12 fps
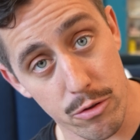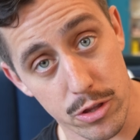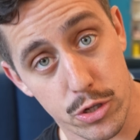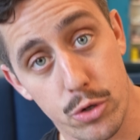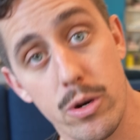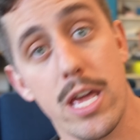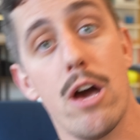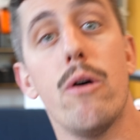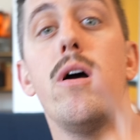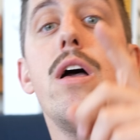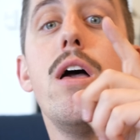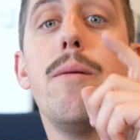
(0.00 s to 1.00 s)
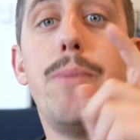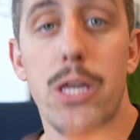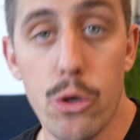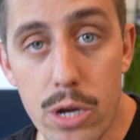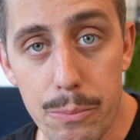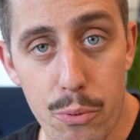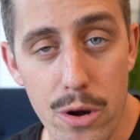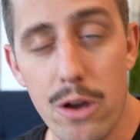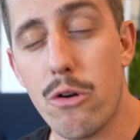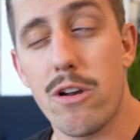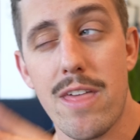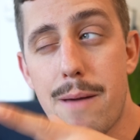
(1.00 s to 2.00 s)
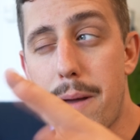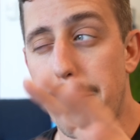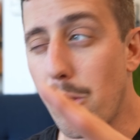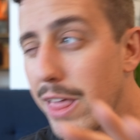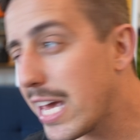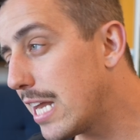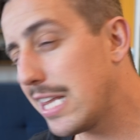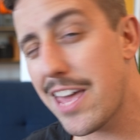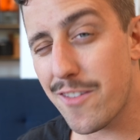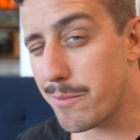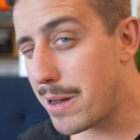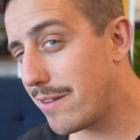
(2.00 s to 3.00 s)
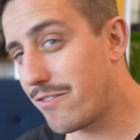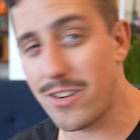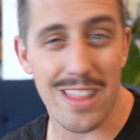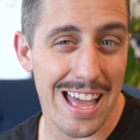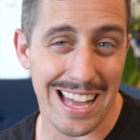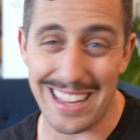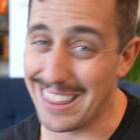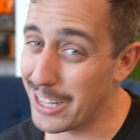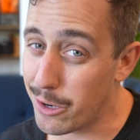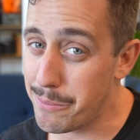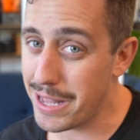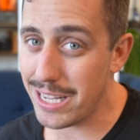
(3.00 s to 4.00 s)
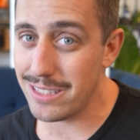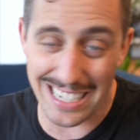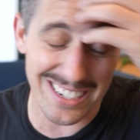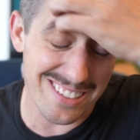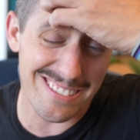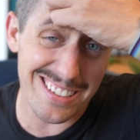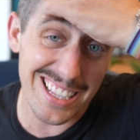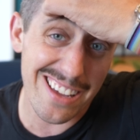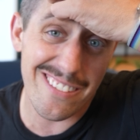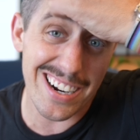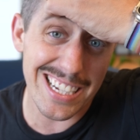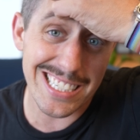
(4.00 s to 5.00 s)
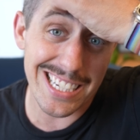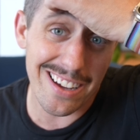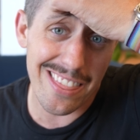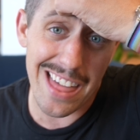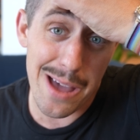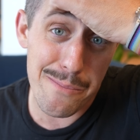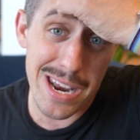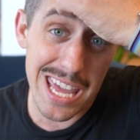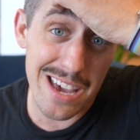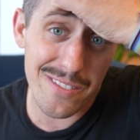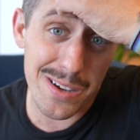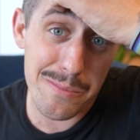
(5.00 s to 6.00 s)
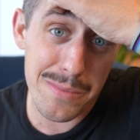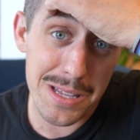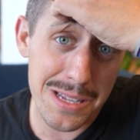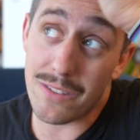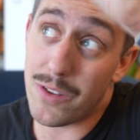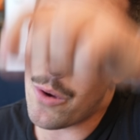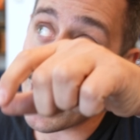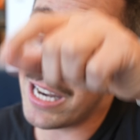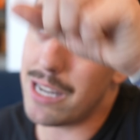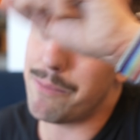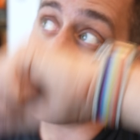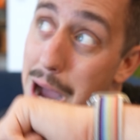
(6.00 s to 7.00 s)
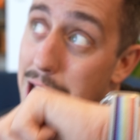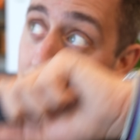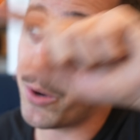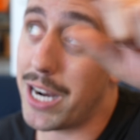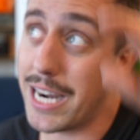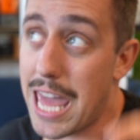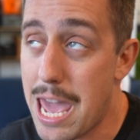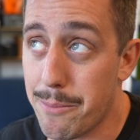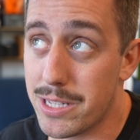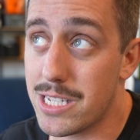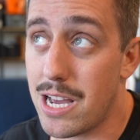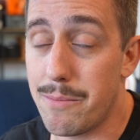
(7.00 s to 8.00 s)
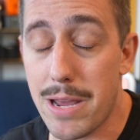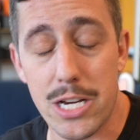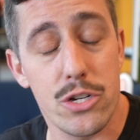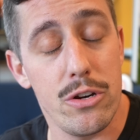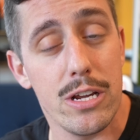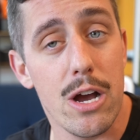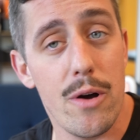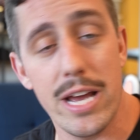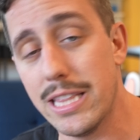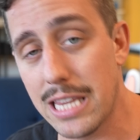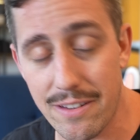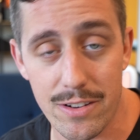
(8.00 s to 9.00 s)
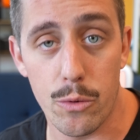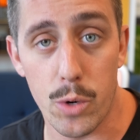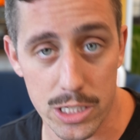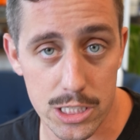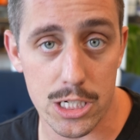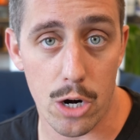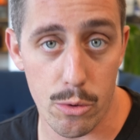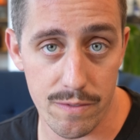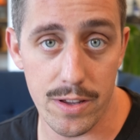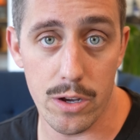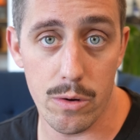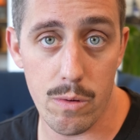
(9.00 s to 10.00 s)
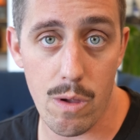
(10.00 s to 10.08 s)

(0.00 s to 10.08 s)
in the studio, but you can pre-order them. I'm only gonna leave them up for like a little bit. I don't really wanna sell that many of them. So if you end up buying one on Amazon, make sure you go ahead and leave it a 1-star review.